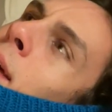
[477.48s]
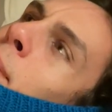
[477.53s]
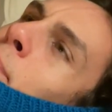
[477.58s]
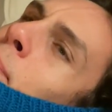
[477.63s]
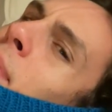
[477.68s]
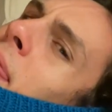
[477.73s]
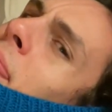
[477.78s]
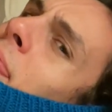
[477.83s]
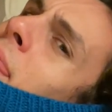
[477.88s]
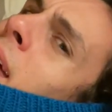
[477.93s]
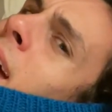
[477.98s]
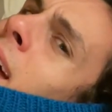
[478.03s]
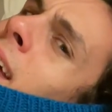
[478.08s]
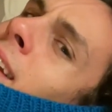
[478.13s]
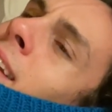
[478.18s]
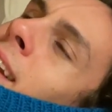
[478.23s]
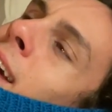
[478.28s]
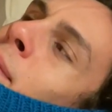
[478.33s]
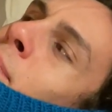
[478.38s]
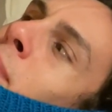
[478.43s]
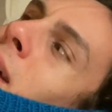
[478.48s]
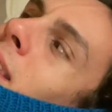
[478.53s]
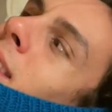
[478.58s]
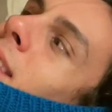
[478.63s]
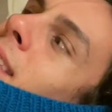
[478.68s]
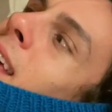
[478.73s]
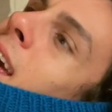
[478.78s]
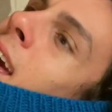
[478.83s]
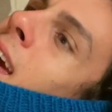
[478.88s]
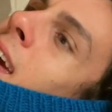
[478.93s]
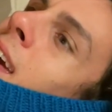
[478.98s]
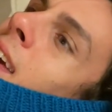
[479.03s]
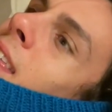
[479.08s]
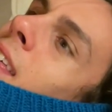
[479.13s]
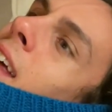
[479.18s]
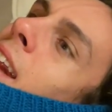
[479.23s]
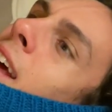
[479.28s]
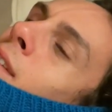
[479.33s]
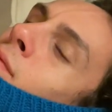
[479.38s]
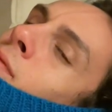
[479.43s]
But then I must say
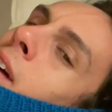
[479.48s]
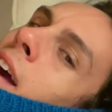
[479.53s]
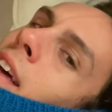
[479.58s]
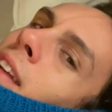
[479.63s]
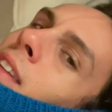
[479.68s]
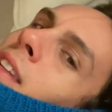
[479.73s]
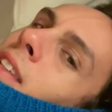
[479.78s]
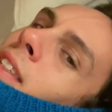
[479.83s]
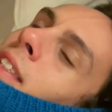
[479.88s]
that I read the